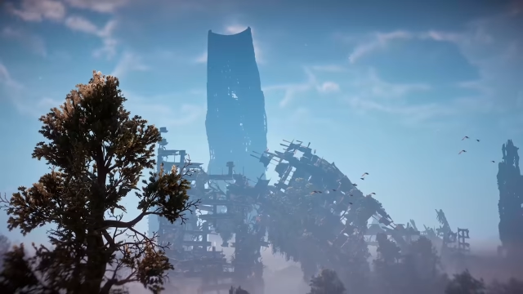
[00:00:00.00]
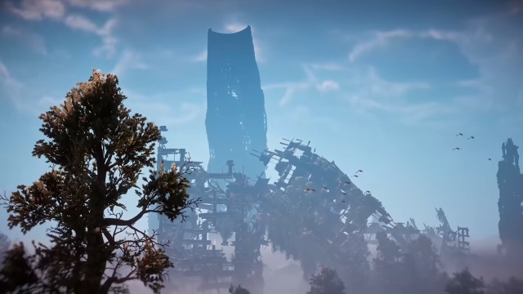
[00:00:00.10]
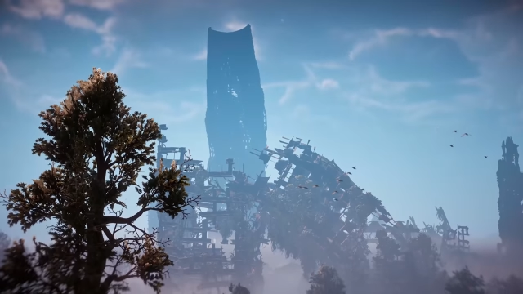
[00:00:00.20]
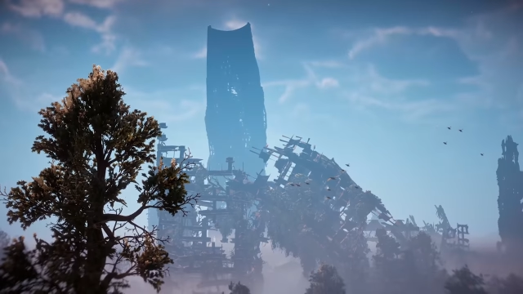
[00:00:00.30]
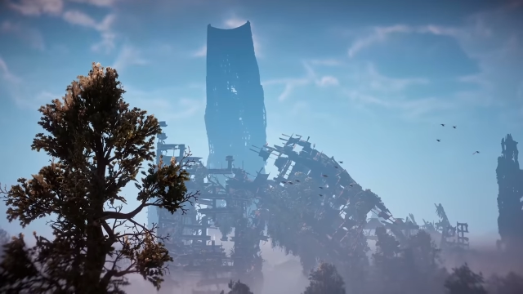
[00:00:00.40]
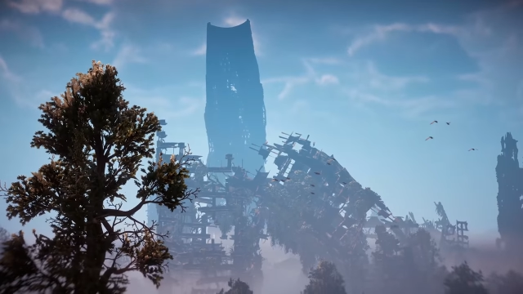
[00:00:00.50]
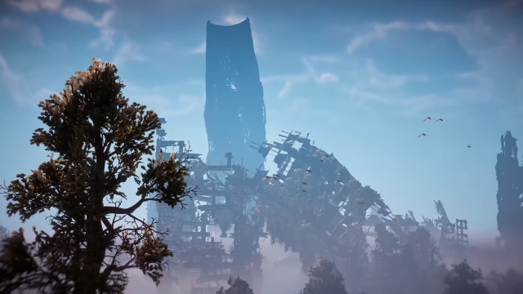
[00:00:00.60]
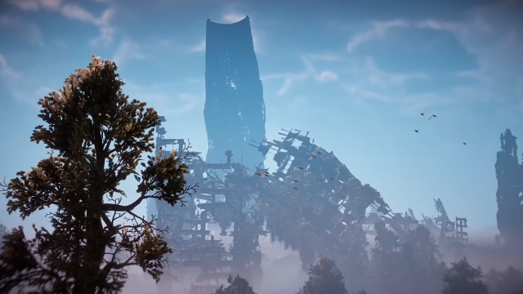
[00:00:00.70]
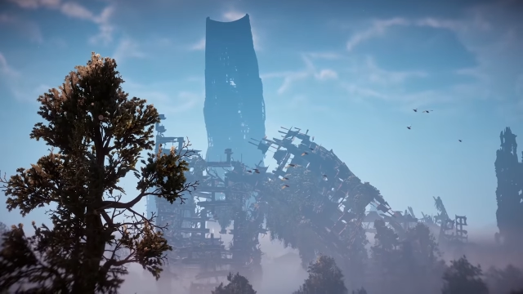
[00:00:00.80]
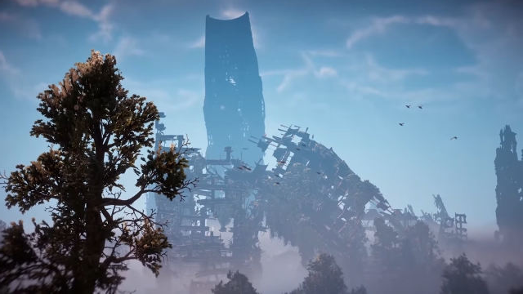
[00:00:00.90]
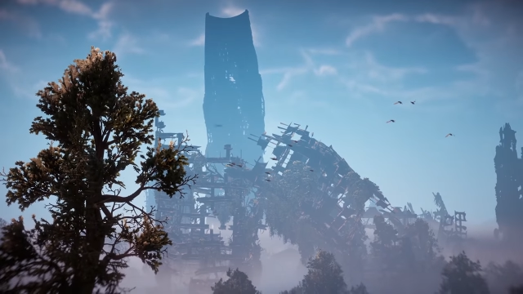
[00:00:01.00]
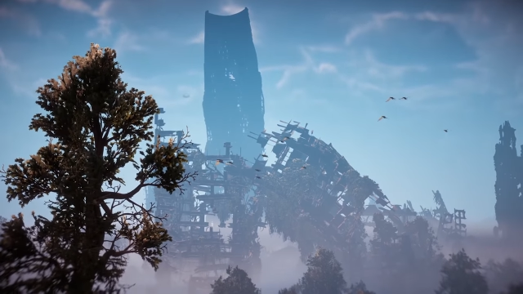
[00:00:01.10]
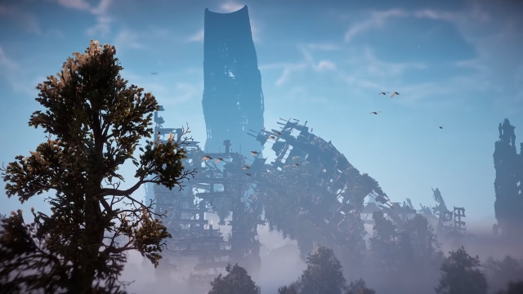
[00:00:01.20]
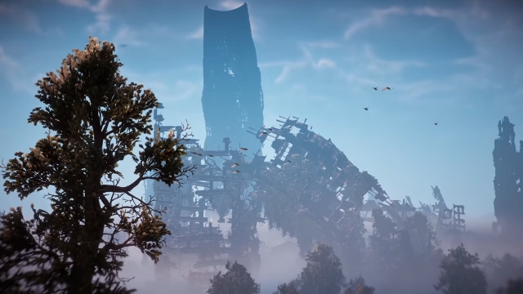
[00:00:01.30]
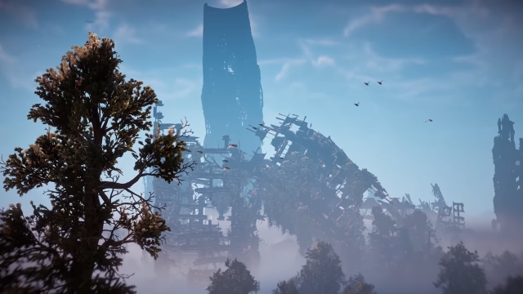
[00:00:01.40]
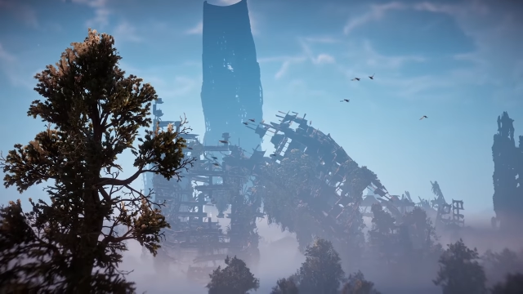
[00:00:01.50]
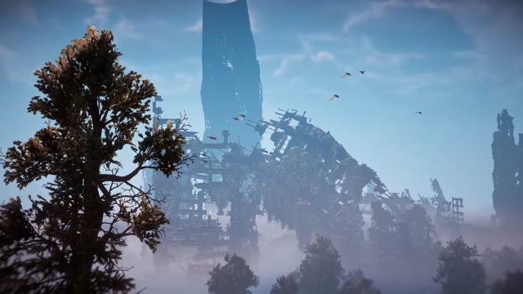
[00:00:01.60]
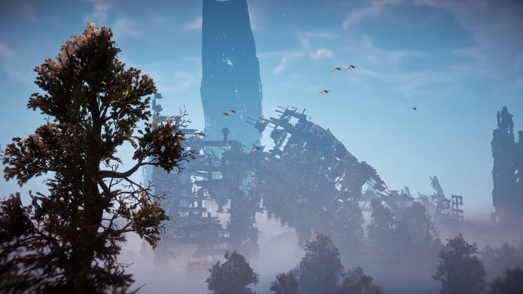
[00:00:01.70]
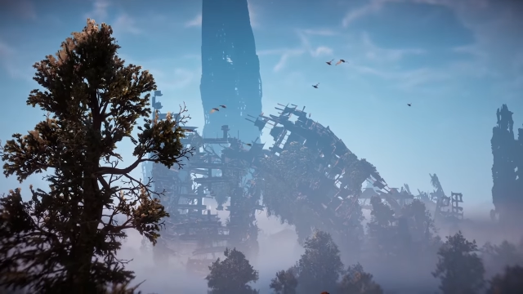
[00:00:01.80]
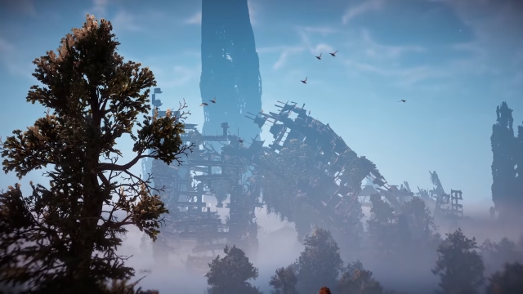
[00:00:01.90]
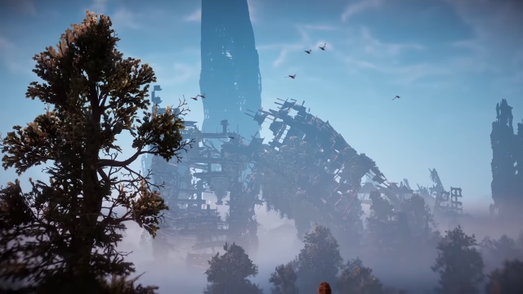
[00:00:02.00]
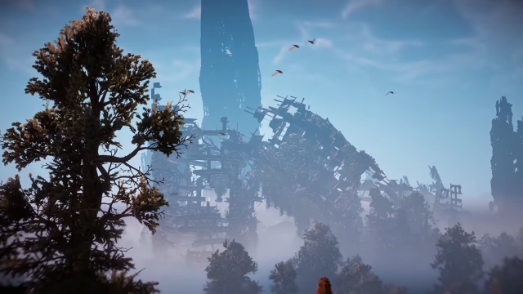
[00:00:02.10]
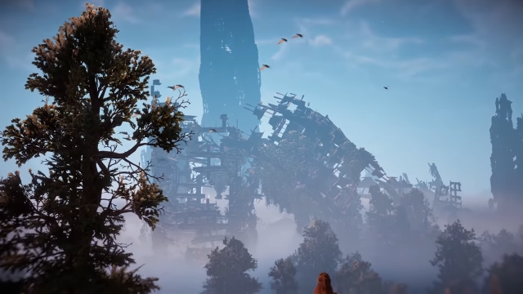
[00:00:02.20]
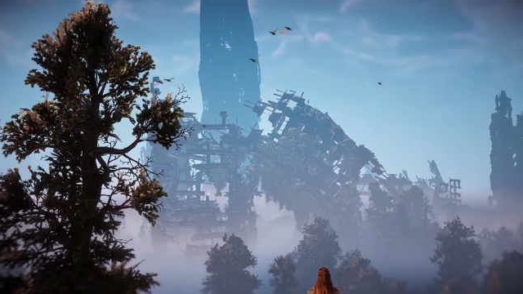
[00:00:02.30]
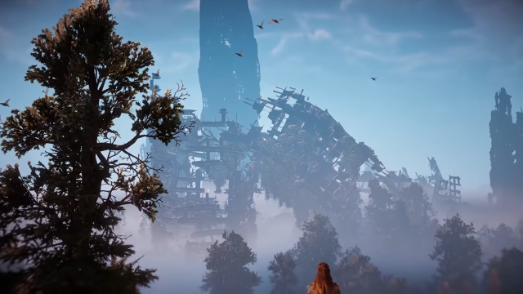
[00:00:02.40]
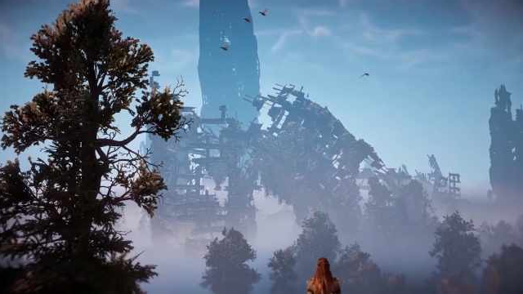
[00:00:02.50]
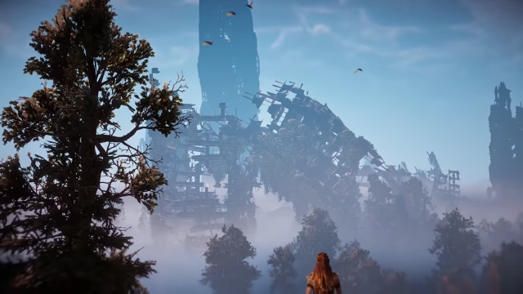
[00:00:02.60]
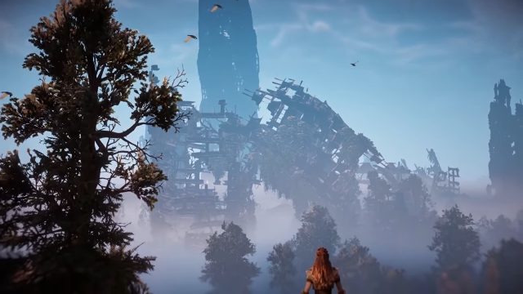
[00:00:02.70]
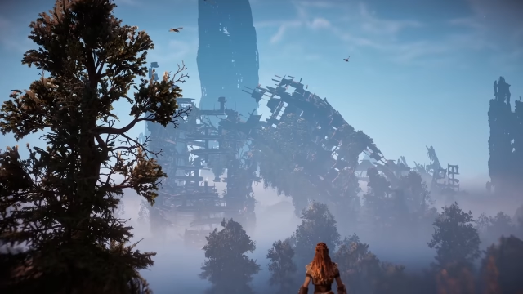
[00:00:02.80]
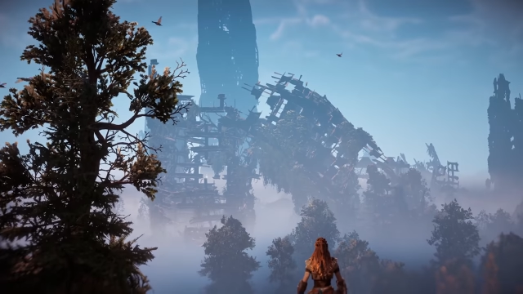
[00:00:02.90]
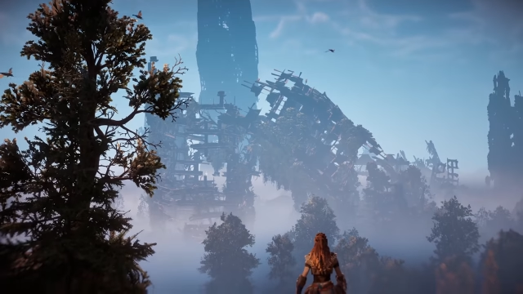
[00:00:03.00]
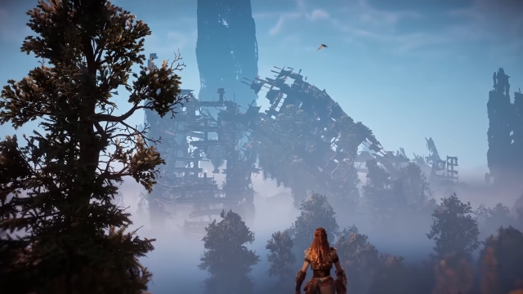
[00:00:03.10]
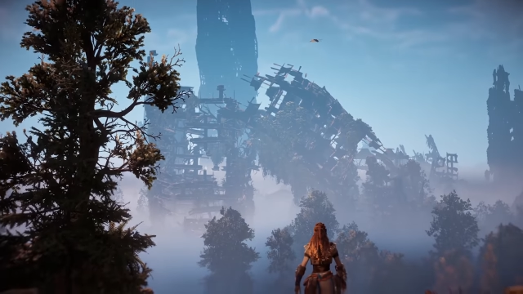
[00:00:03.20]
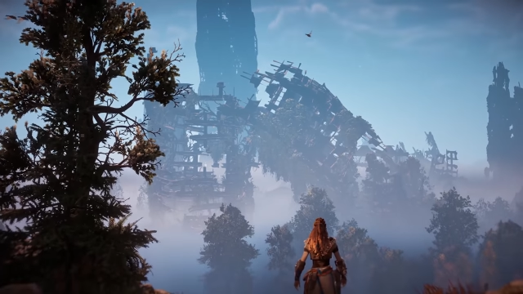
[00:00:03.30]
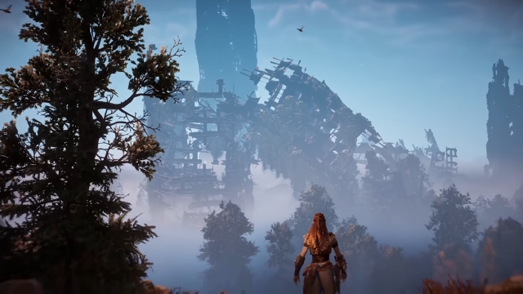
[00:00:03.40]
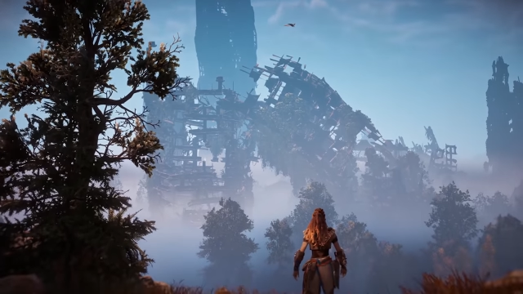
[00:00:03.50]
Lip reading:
[unreadable: no face in view]